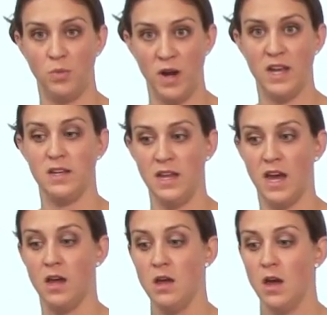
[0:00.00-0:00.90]
right,
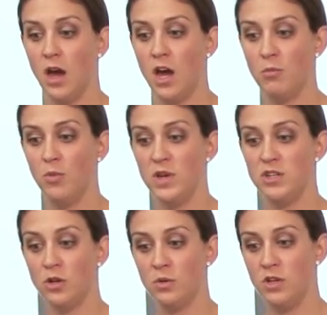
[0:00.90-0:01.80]
yeah. We
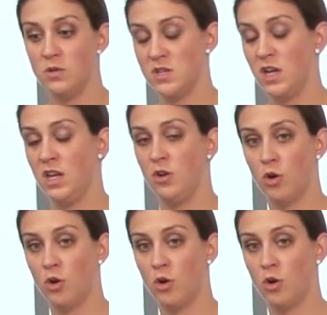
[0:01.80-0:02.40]
don't use any